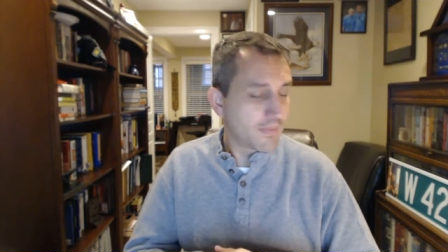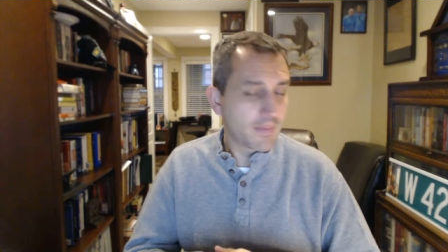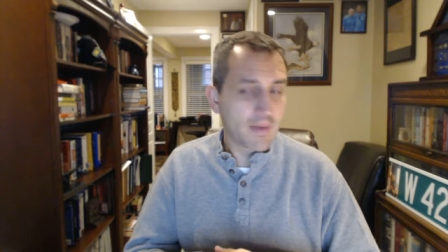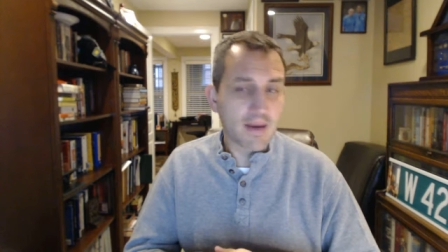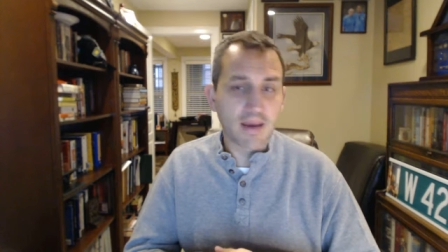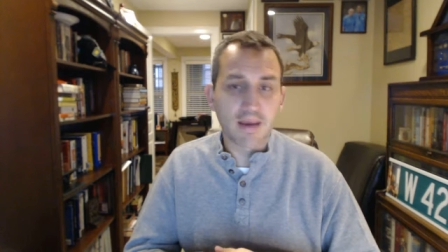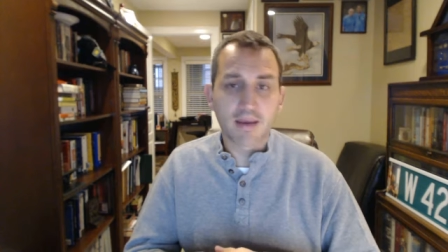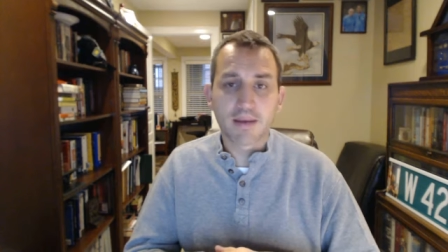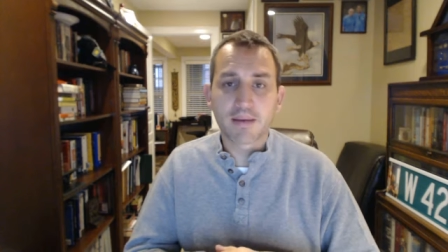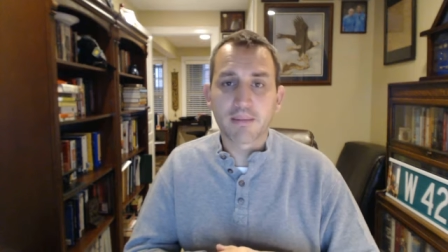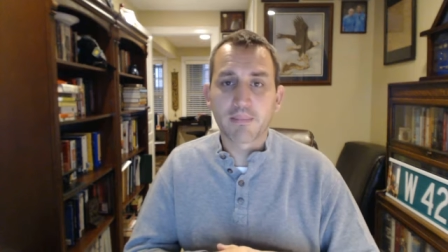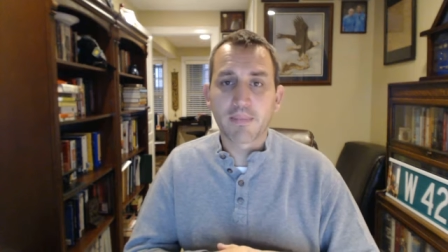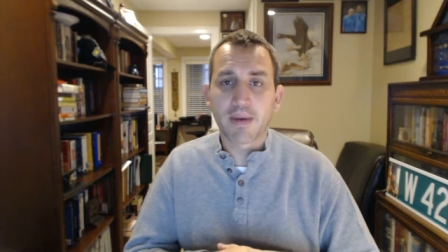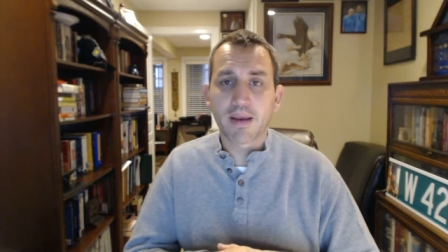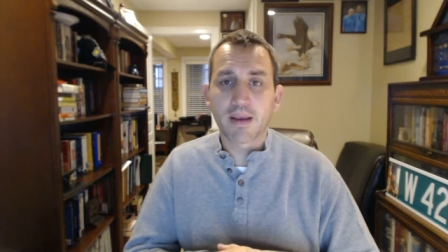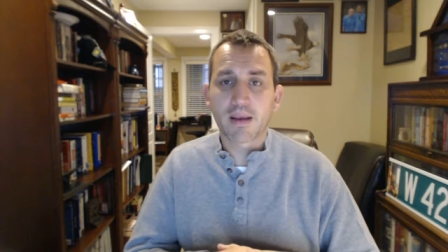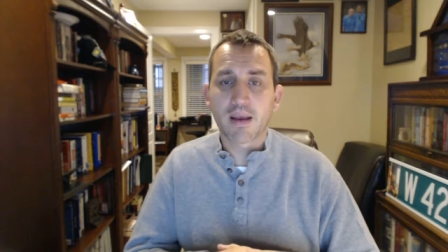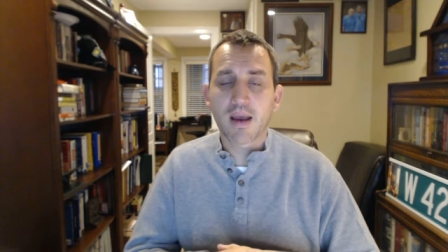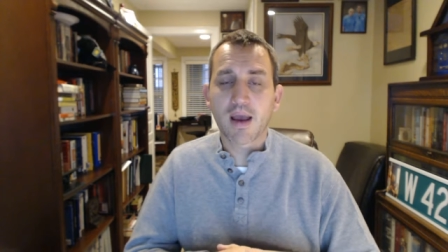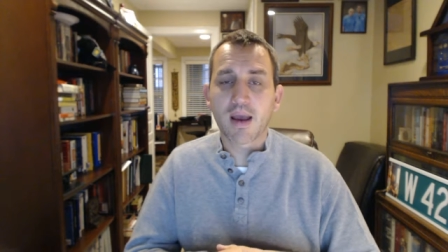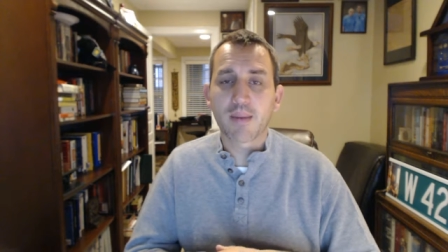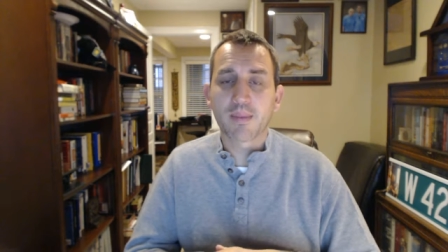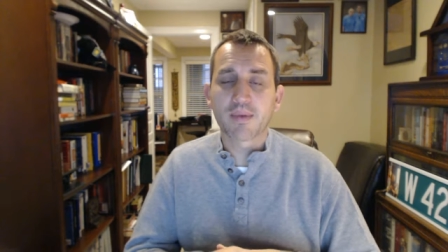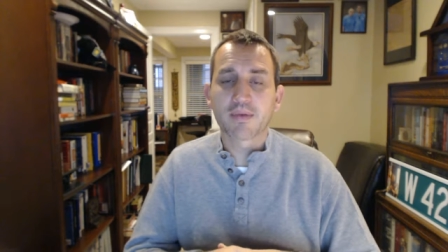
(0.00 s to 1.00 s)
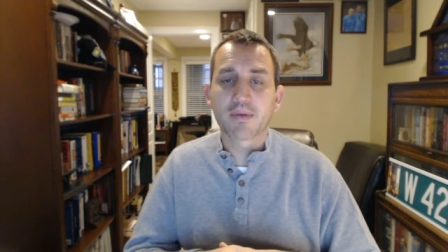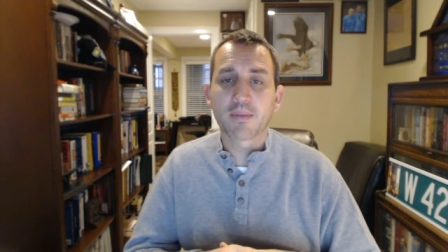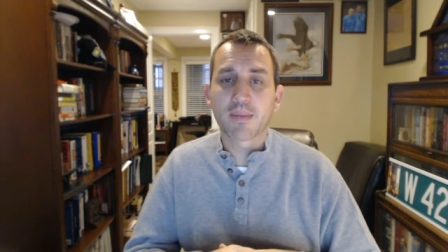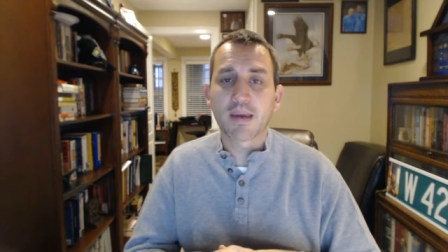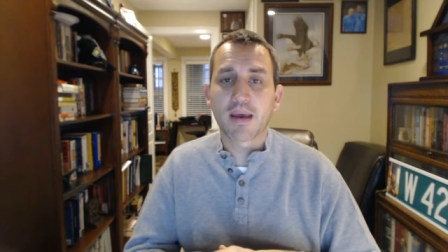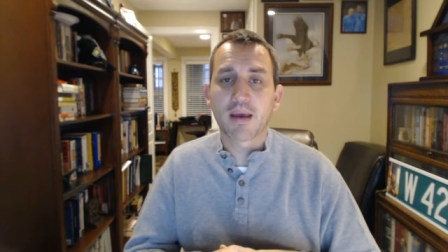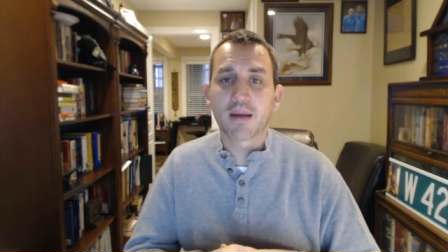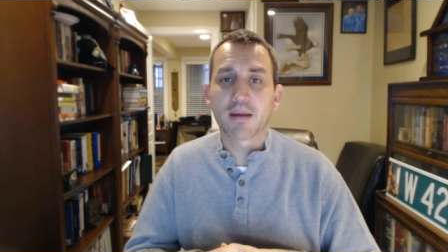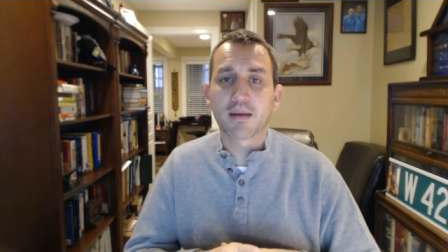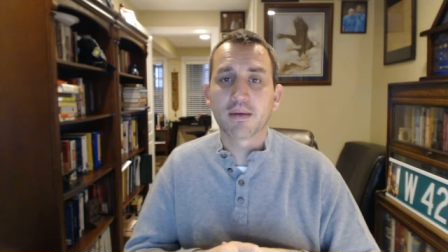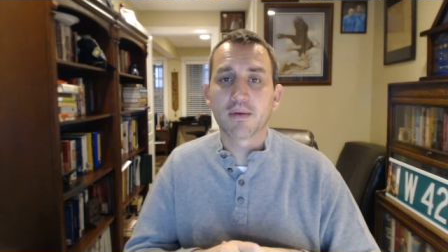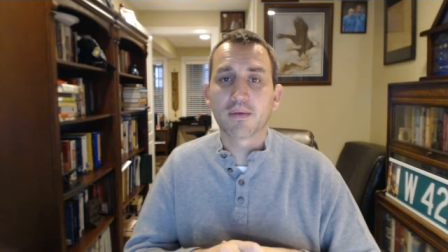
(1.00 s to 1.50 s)
my my comments
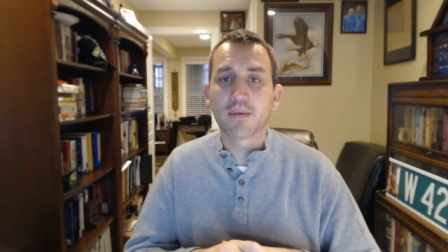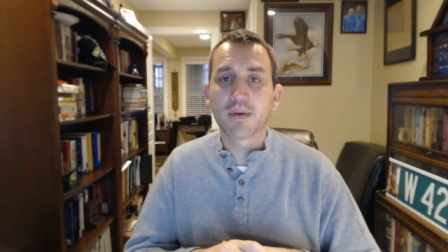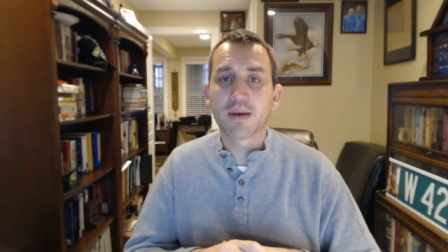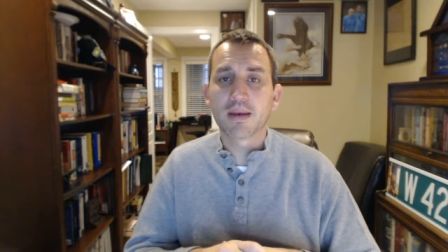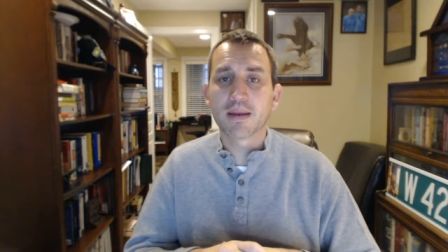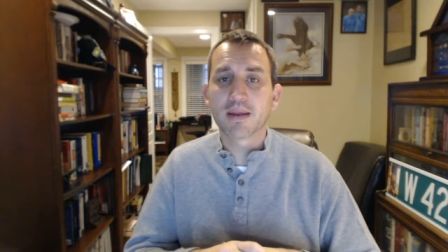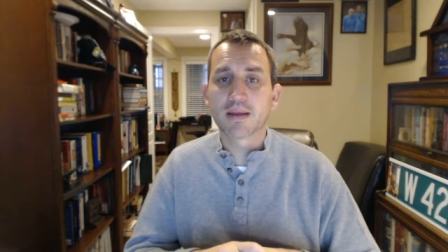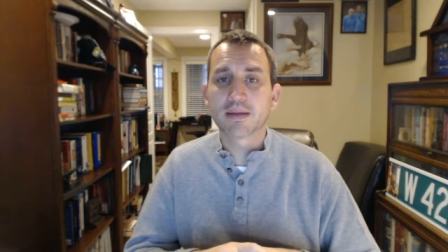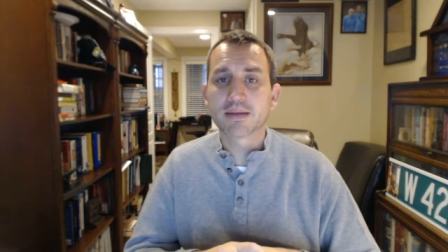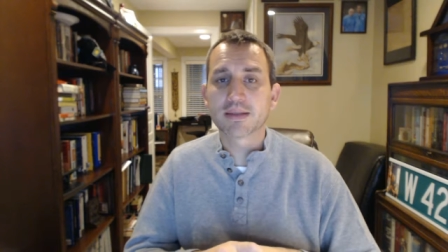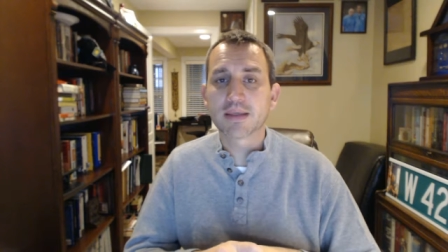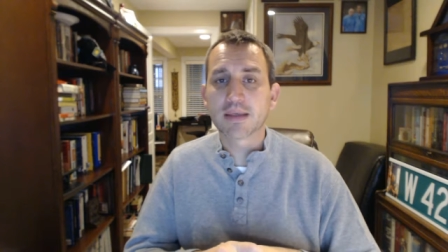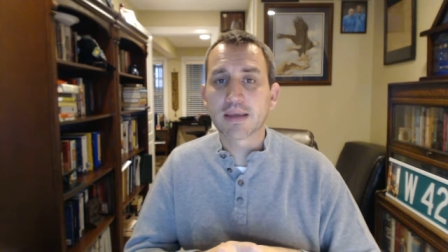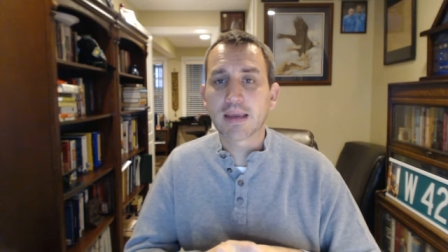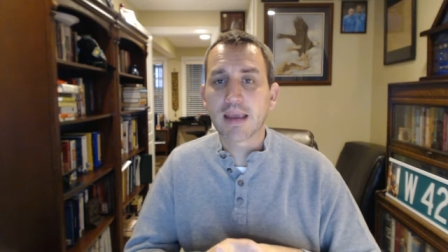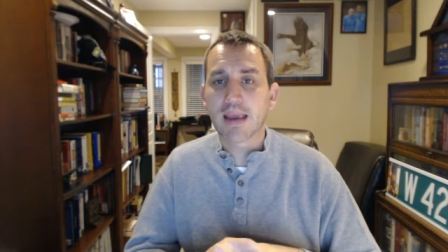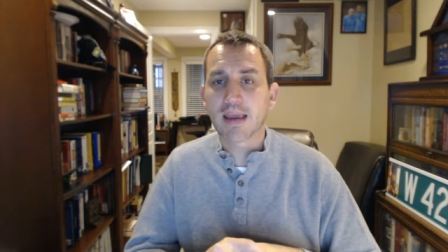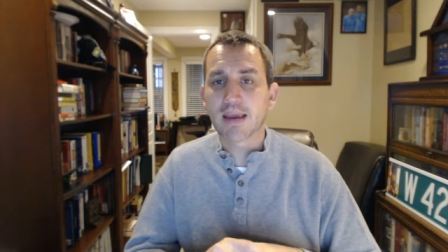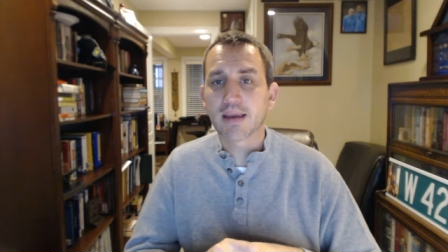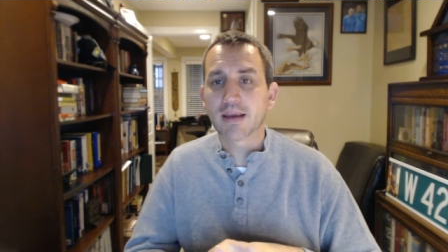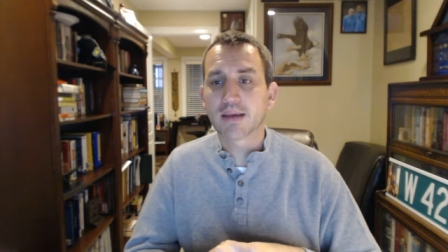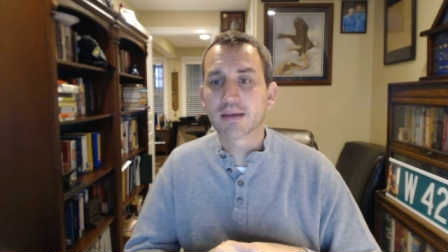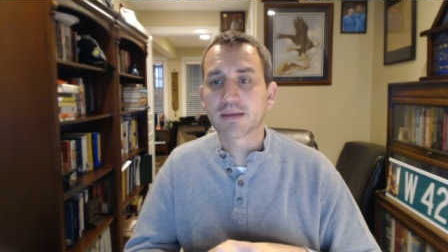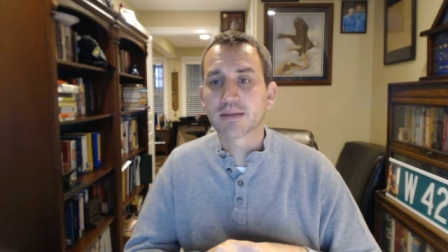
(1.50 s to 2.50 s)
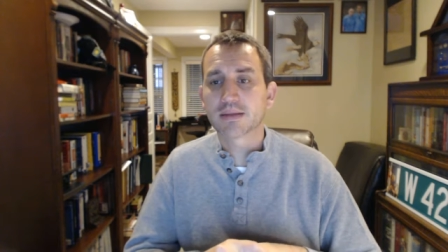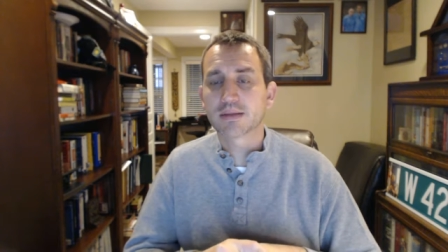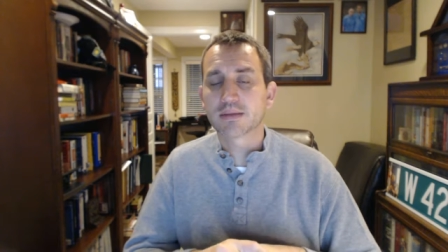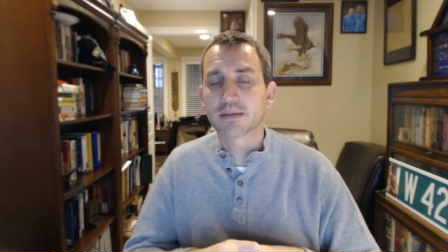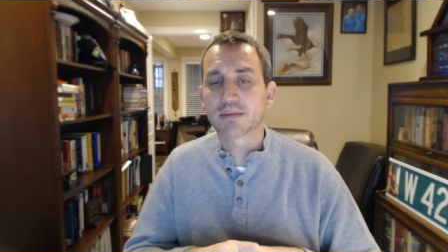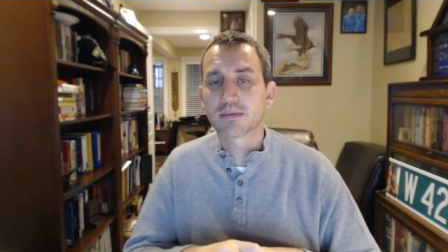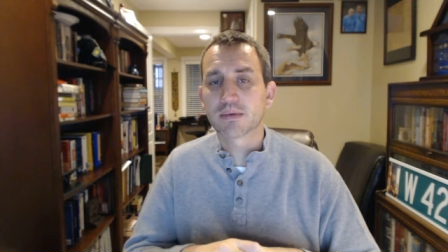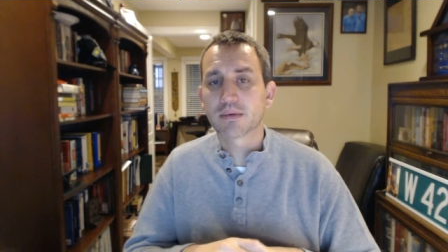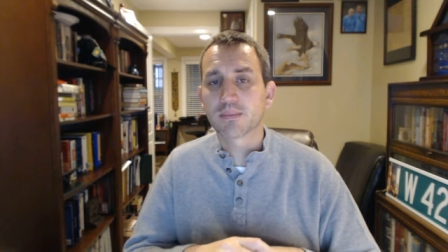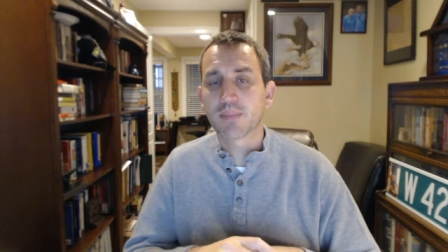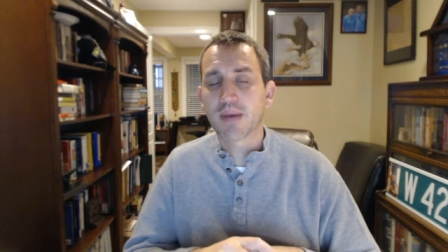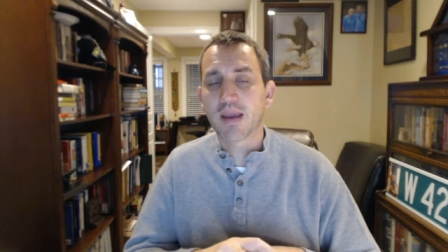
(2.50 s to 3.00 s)
about ingredients and cakes
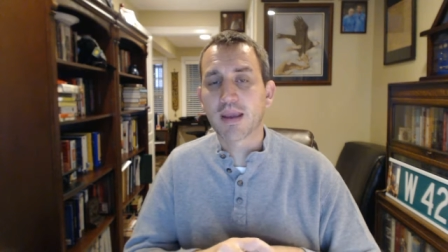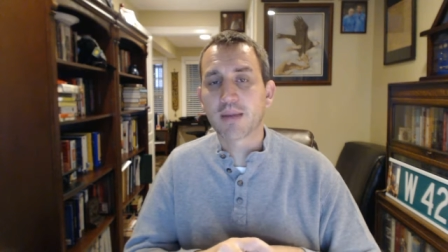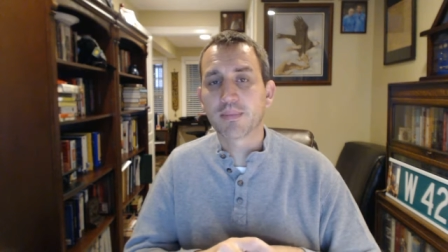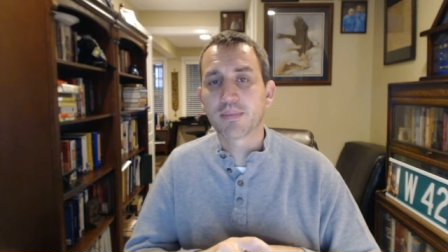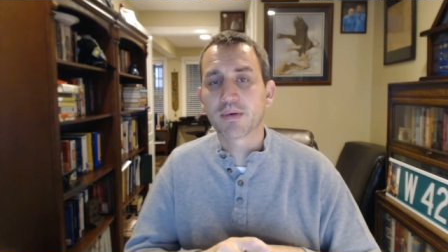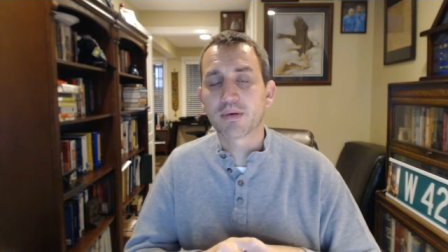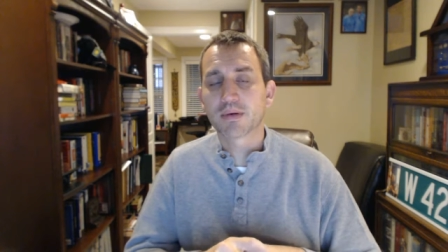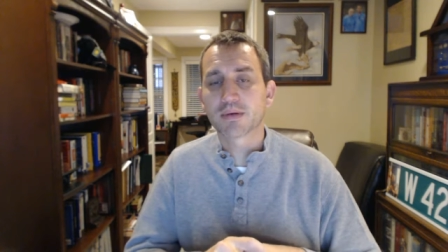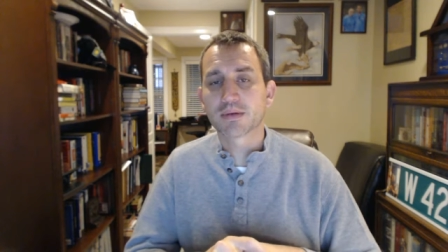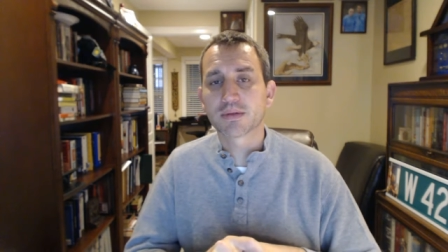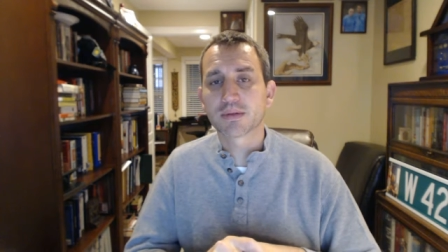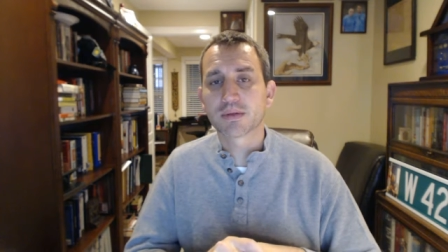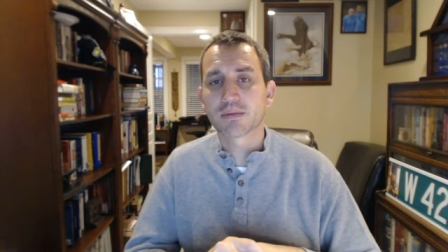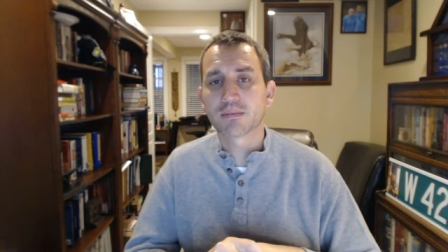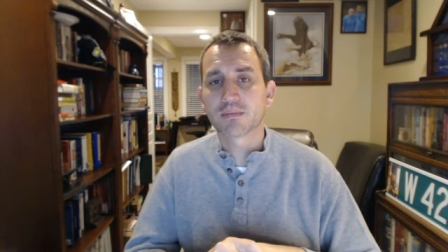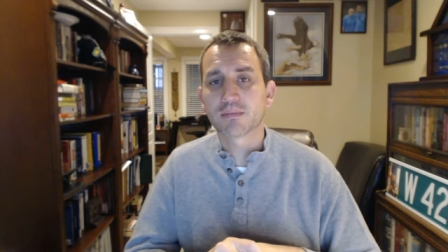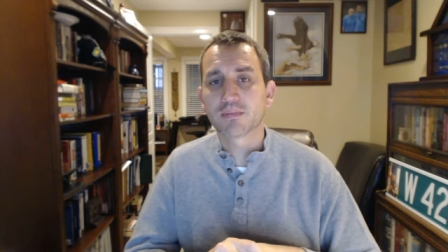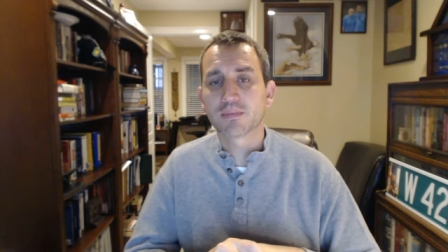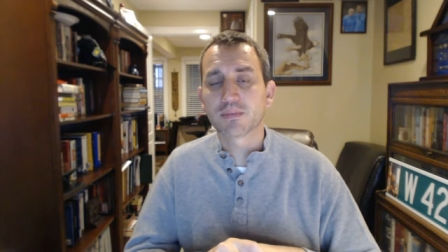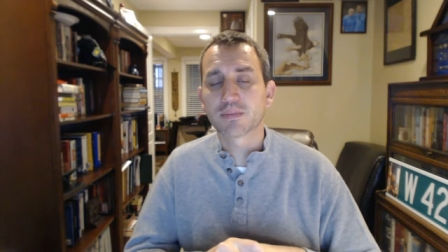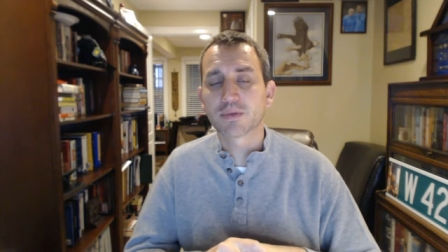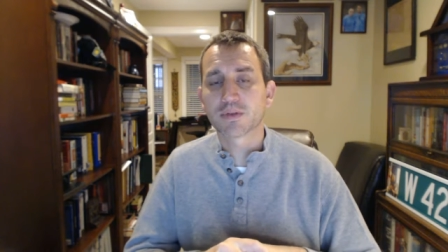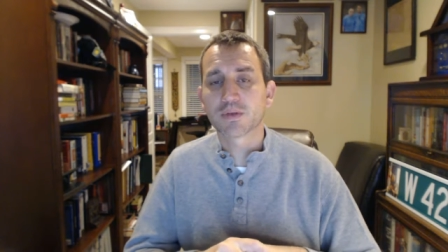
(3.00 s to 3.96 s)
and papers and